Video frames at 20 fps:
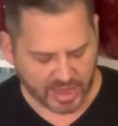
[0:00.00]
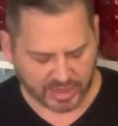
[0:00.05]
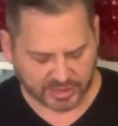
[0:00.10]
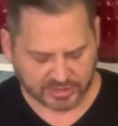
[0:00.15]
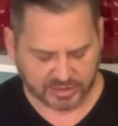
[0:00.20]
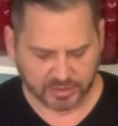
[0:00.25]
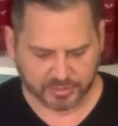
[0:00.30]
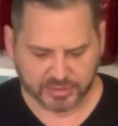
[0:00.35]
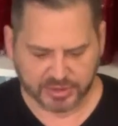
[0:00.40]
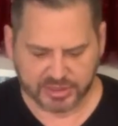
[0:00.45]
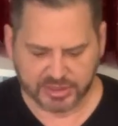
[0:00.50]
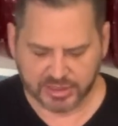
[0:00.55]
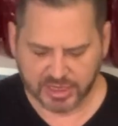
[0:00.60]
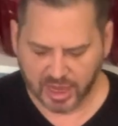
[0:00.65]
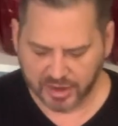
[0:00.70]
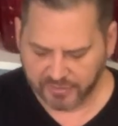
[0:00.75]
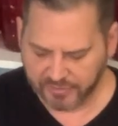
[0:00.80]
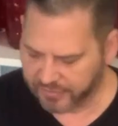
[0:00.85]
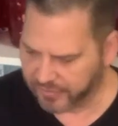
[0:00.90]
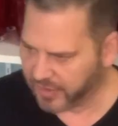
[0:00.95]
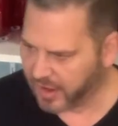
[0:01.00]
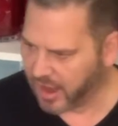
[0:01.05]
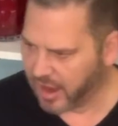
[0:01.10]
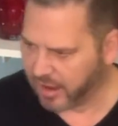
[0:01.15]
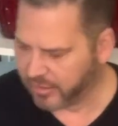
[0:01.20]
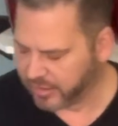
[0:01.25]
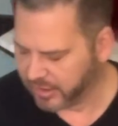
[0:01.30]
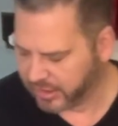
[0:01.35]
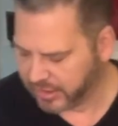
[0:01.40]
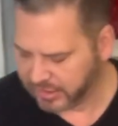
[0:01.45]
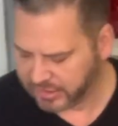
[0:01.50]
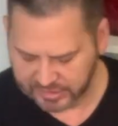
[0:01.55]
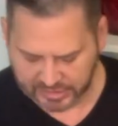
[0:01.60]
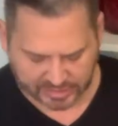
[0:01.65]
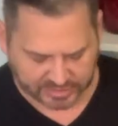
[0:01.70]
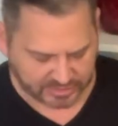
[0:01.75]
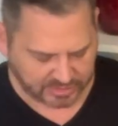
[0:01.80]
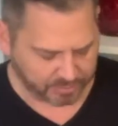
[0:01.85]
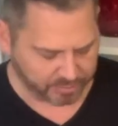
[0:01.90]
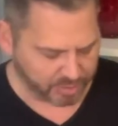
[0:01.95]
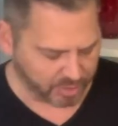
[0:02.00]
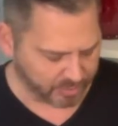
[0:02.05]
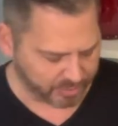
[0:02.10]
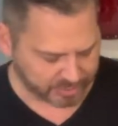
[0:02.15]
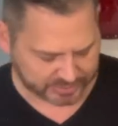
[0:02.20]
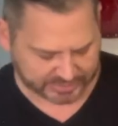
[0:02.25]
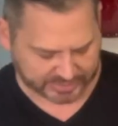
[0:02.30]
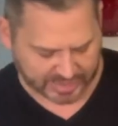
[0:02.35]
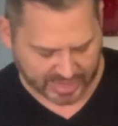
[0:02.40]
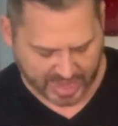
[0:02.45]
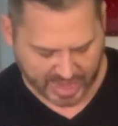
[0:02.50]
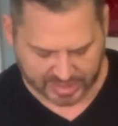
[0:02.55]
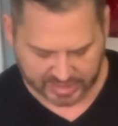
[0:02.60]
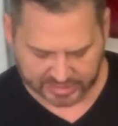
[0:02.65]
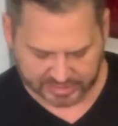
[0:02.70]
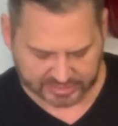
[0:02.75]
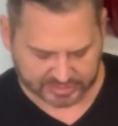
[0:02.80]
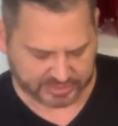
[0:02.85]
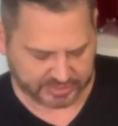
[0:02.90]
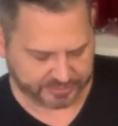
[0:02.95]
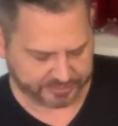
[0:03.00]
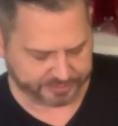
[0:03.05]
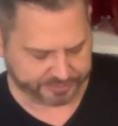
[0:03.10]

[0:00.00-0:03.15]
some sunflowers, and some purple statice.